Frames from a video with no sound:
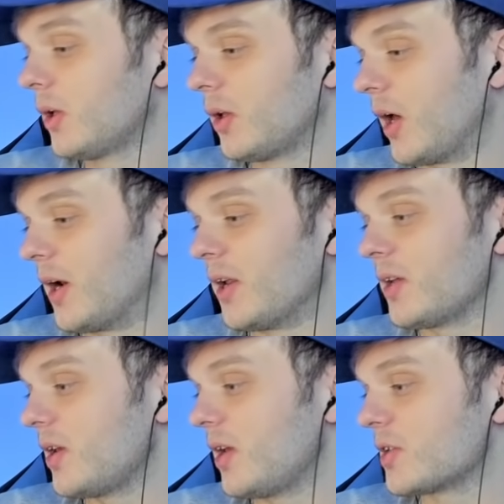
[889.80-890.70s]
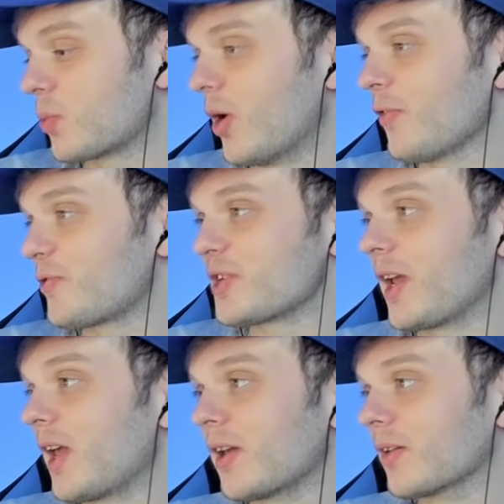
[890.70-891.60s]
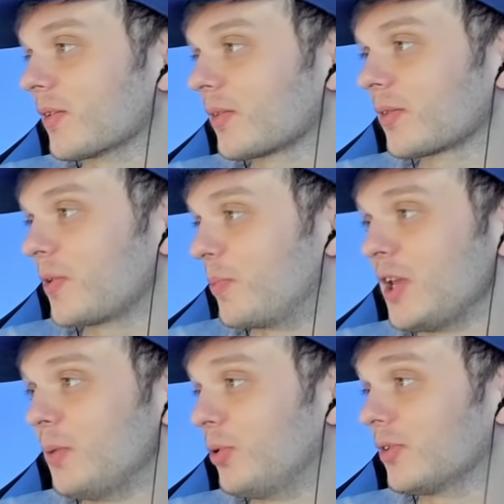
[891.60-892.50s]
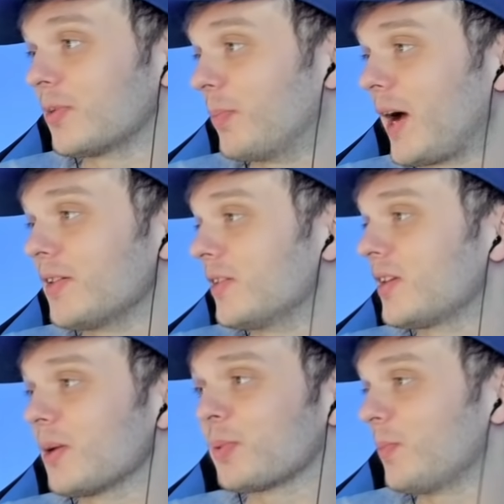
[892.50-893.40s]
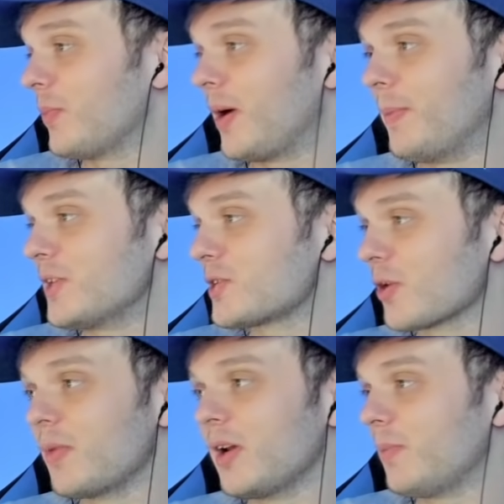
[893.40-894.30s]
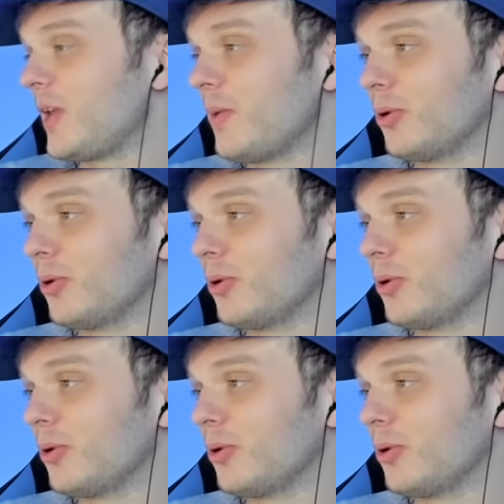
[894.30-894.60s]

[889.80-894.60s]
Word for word: and it it's worth saying to people to buy the dip. I mean, so many people